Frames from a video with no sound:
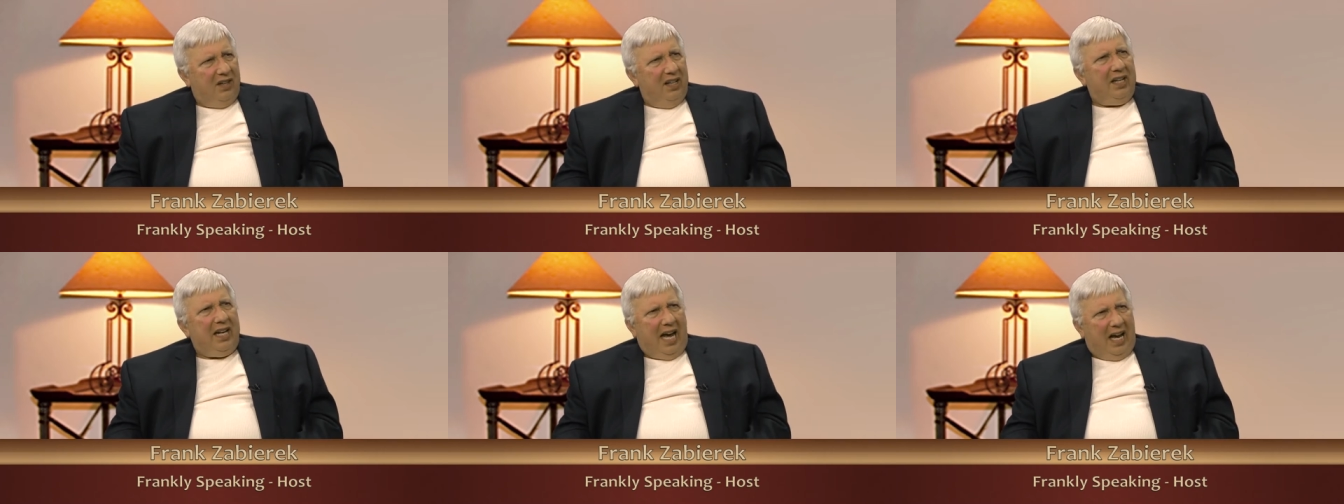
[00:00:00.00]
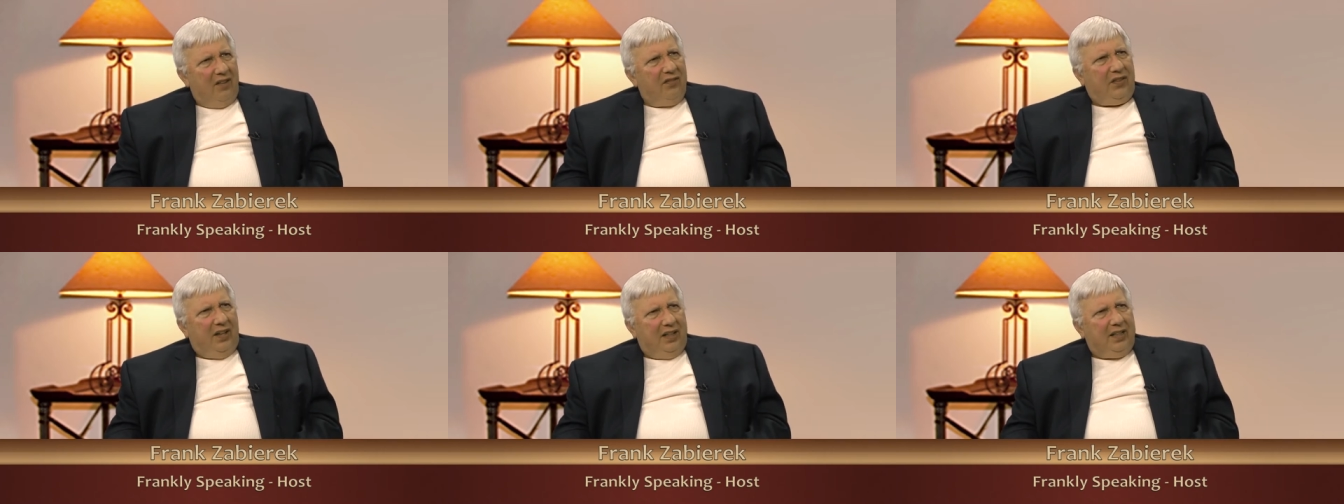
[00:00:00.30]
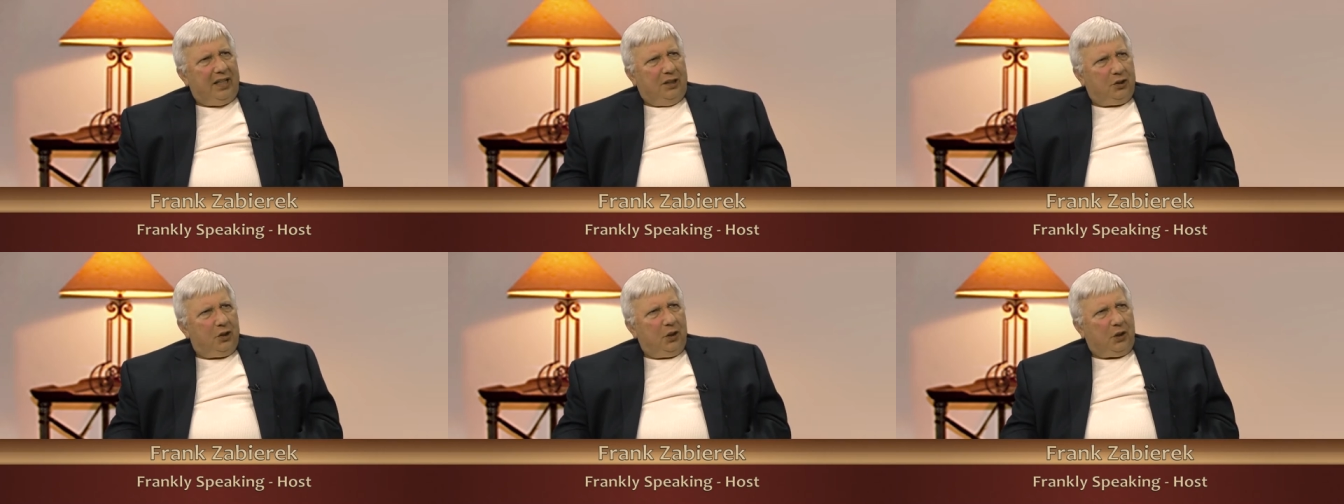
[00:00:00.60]
then I
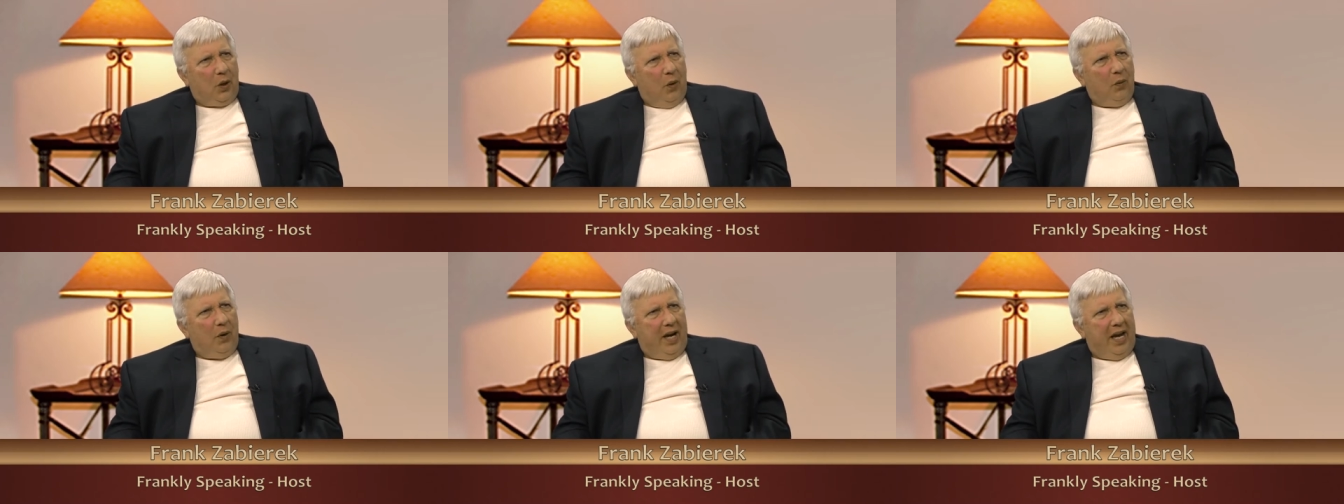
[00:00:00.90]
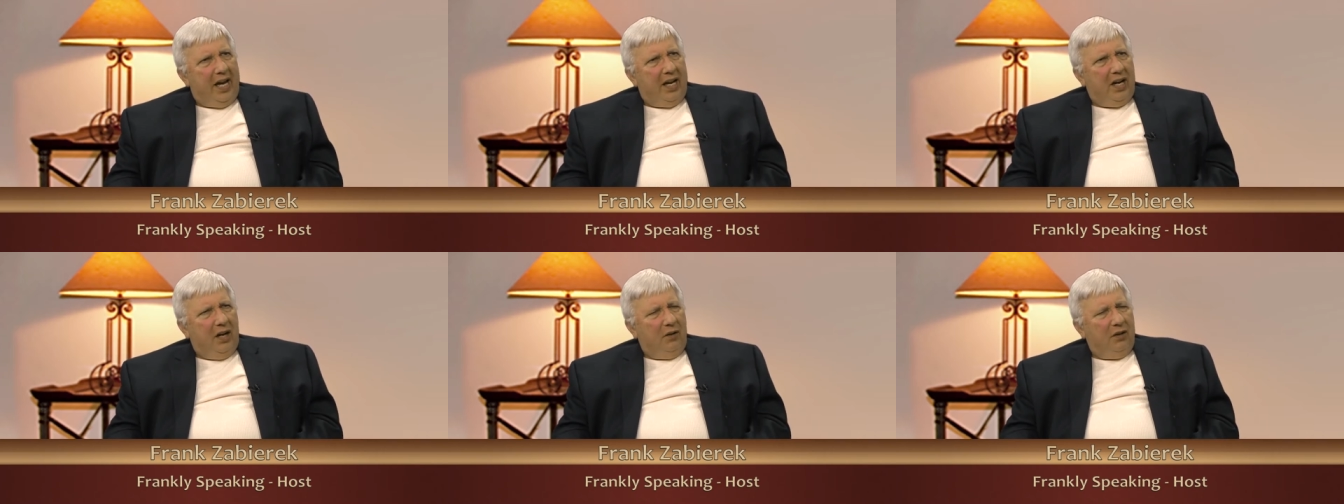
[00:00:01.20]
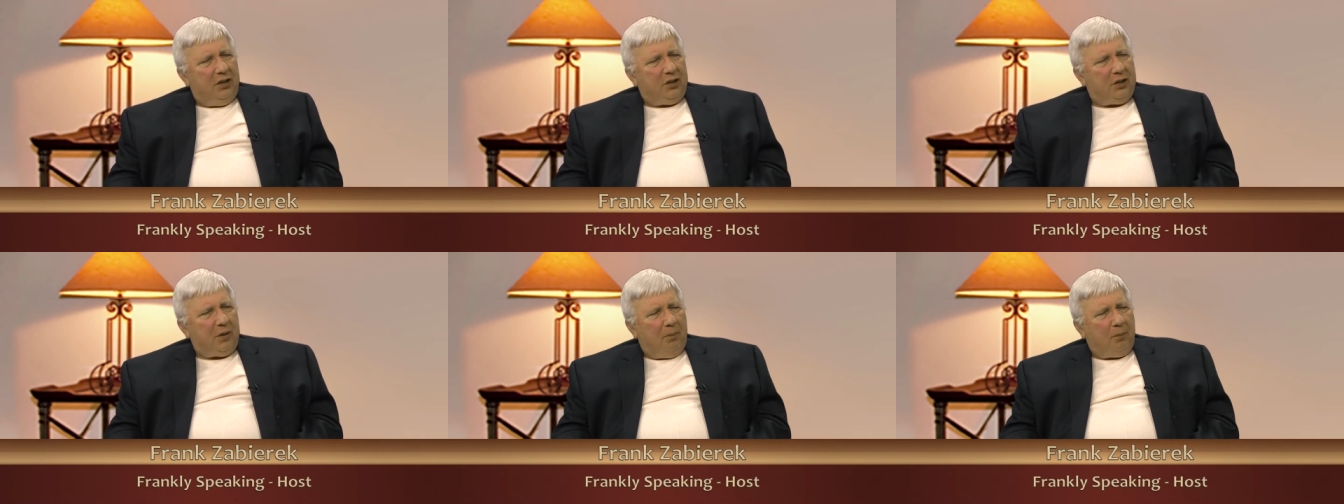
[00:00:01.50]
think they should go ahead
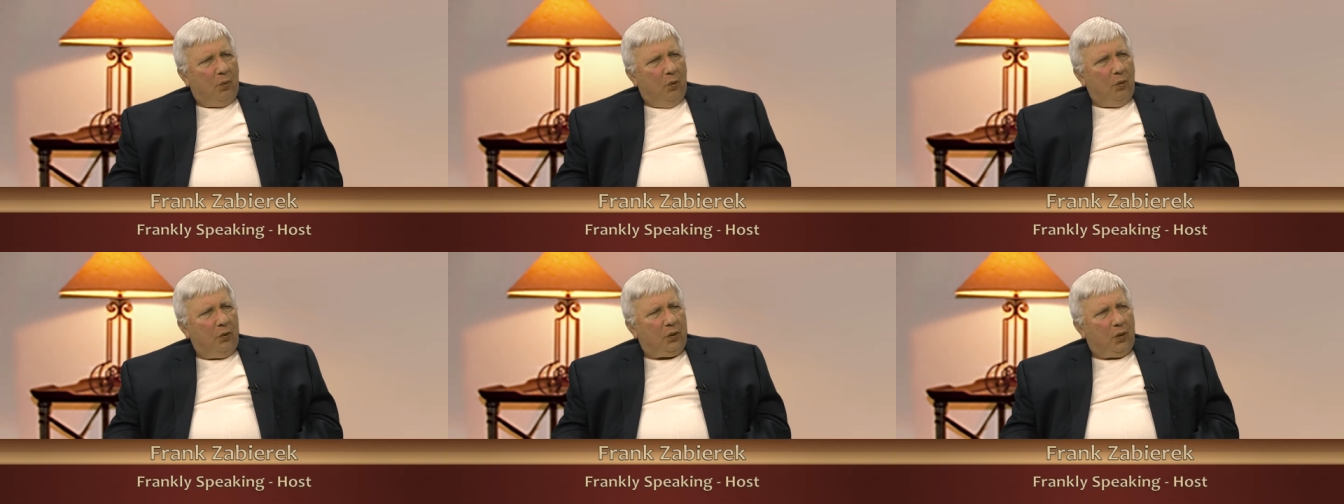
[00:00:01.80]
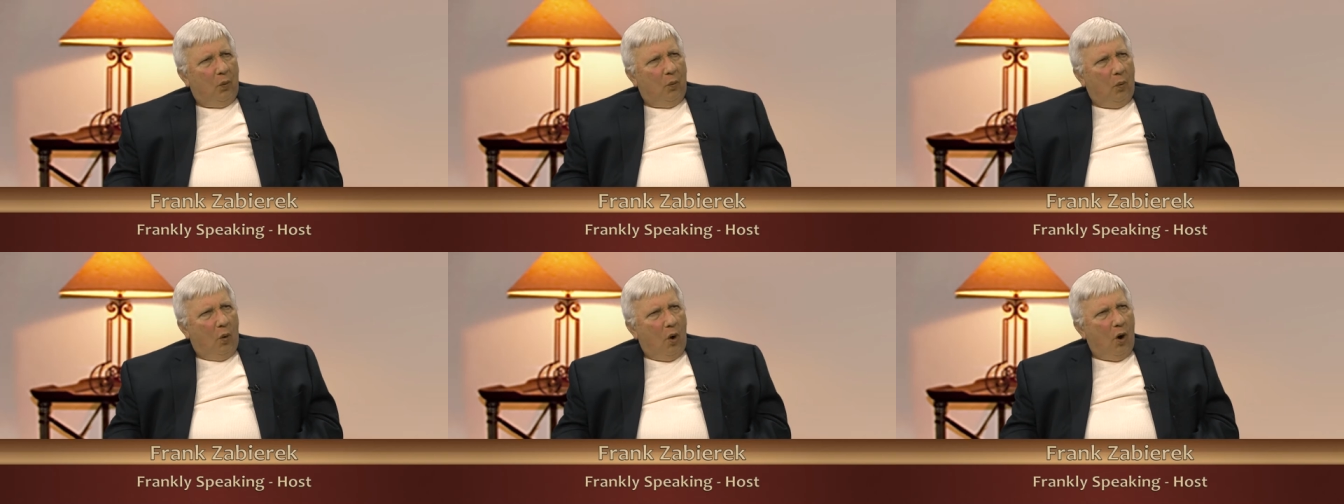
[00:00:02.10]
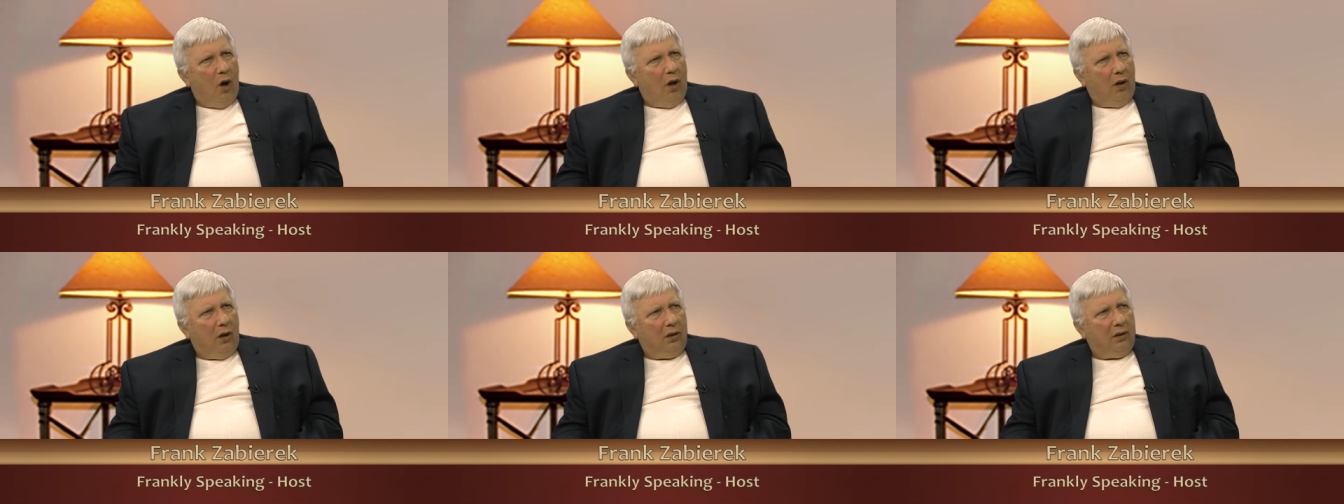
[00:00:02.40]
and support the
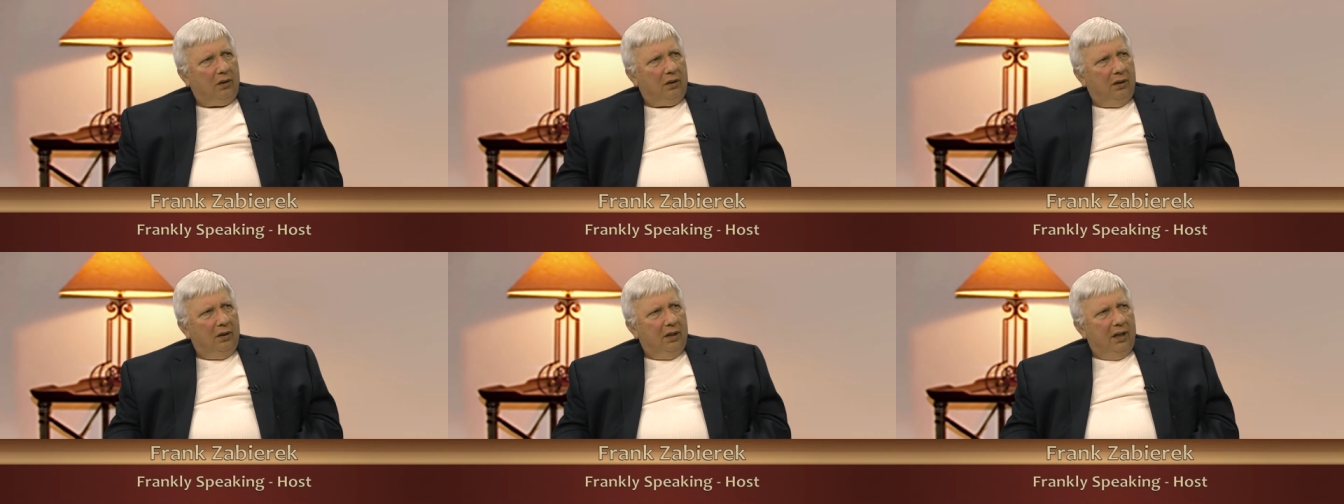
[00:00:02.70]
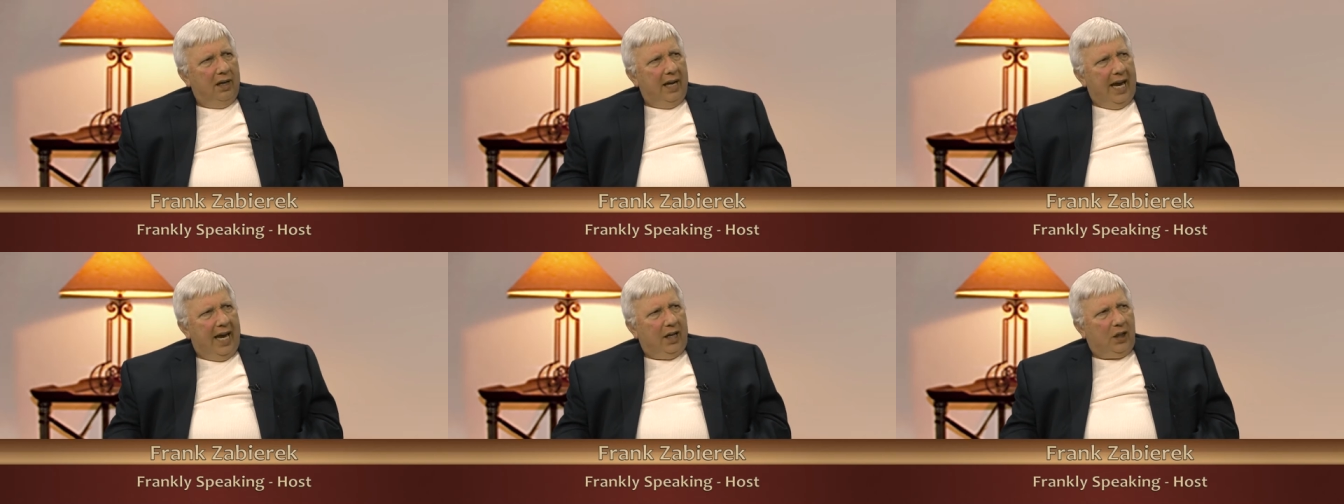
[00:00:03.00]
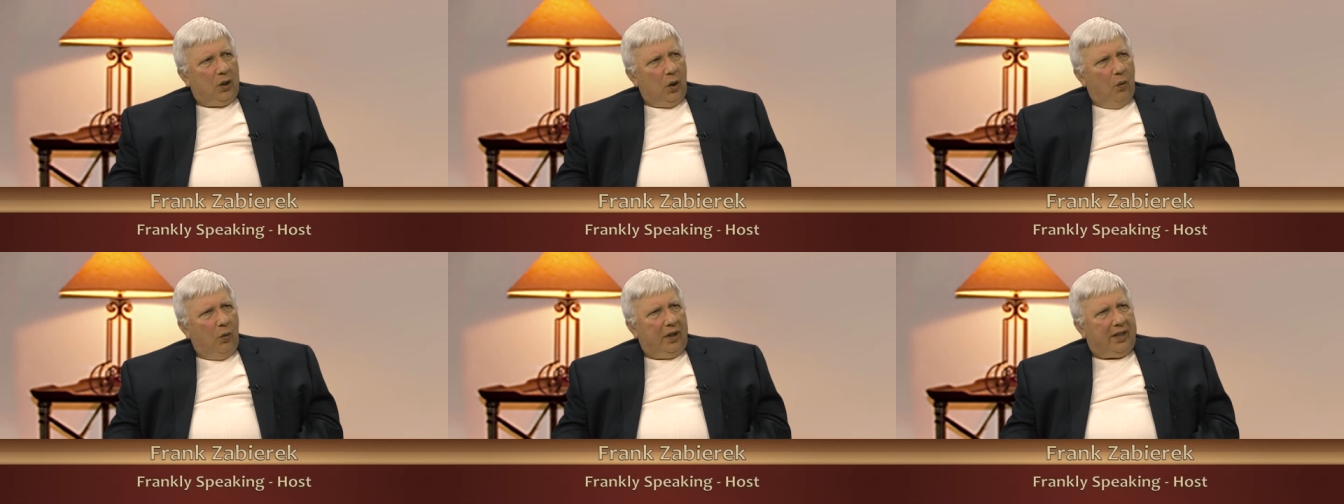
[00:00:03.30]
wall
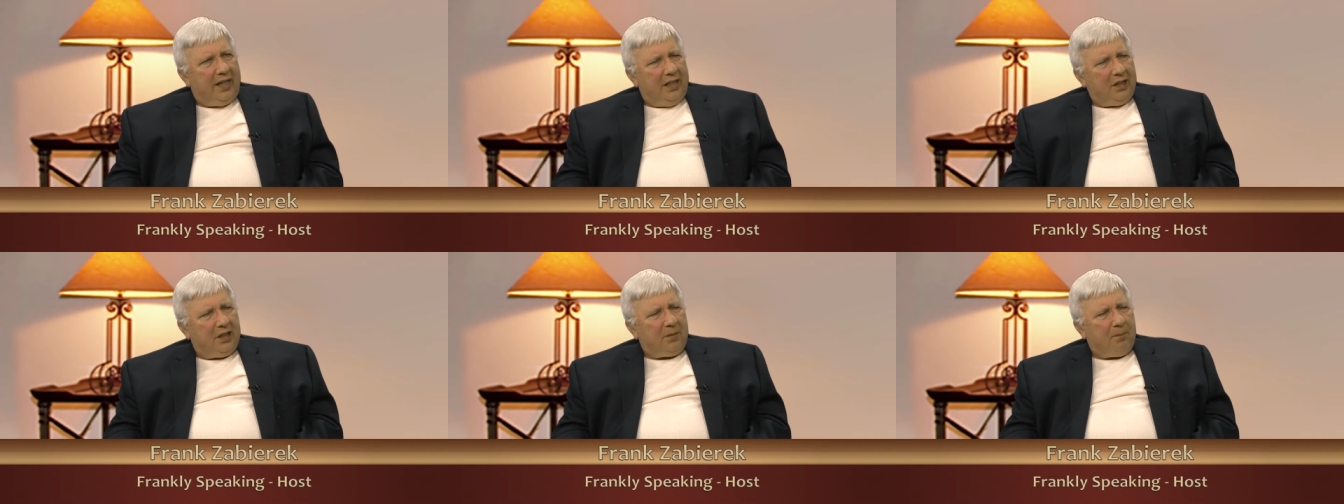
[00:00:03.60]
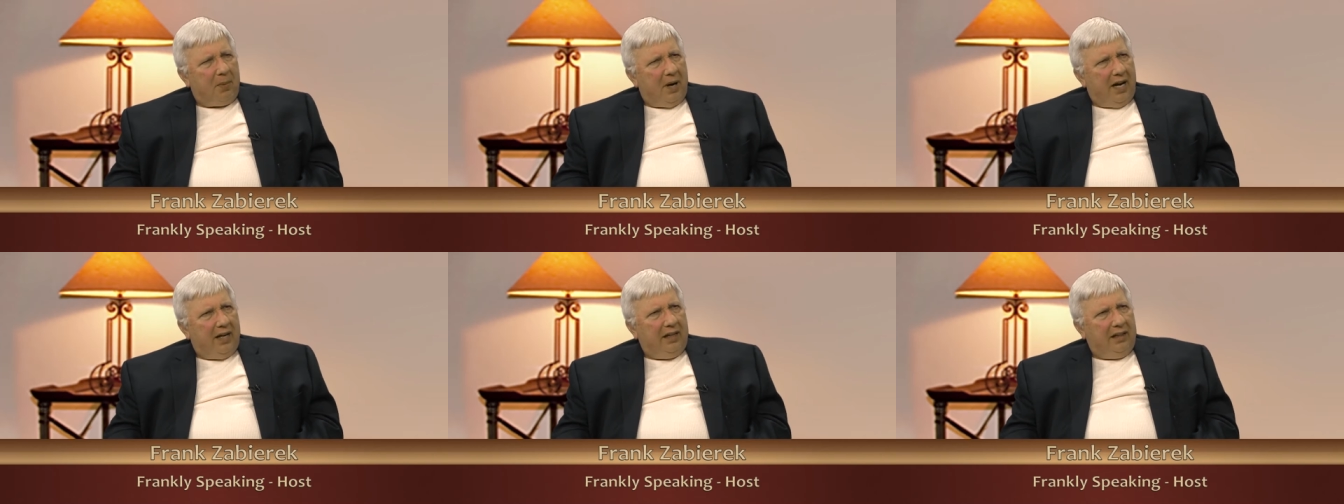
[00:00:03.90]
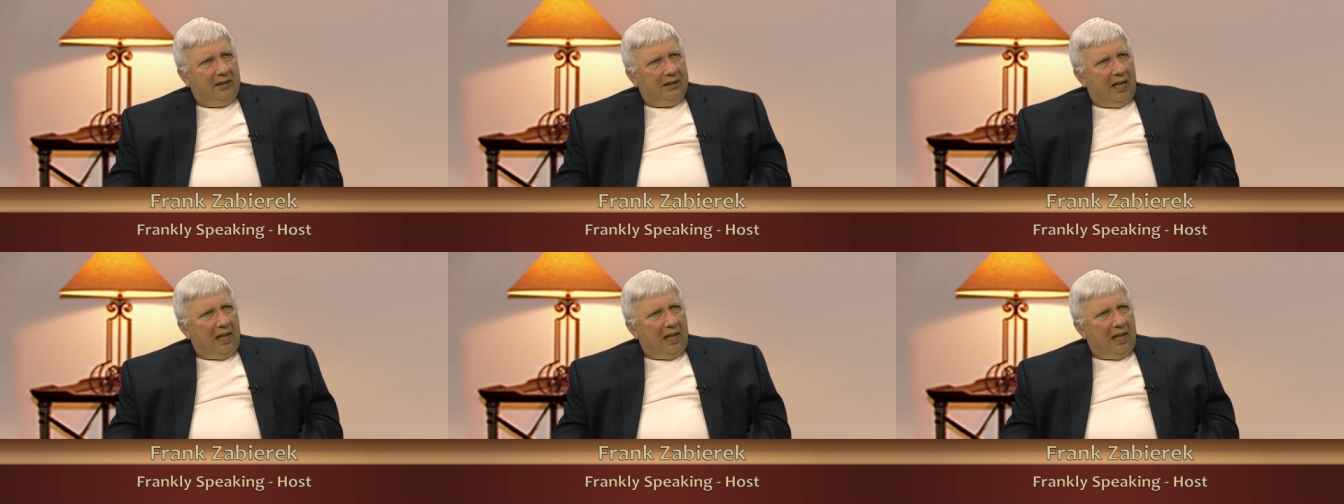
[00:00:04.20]
and go against party